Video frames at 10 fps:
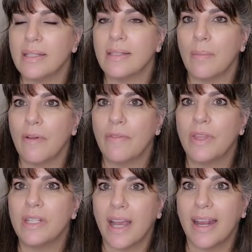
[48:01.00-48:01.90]
some of the
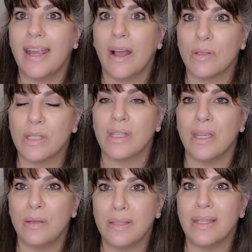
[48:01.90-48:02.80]
tiny houses that
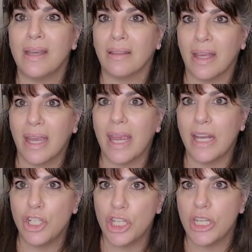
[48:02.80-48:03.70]
you see on like
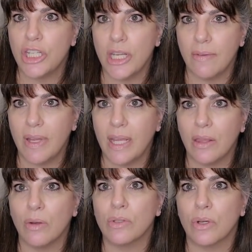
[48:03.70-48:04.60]
HGTV.
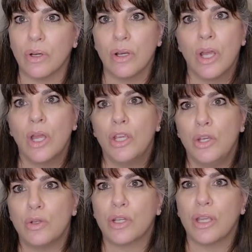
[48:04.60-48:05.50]
Those are
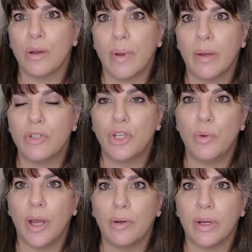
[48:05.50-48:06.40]
usually around
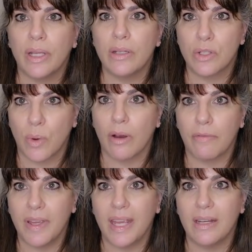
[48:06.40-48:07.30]
200 square
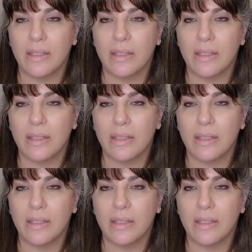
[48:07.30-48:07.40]
feet.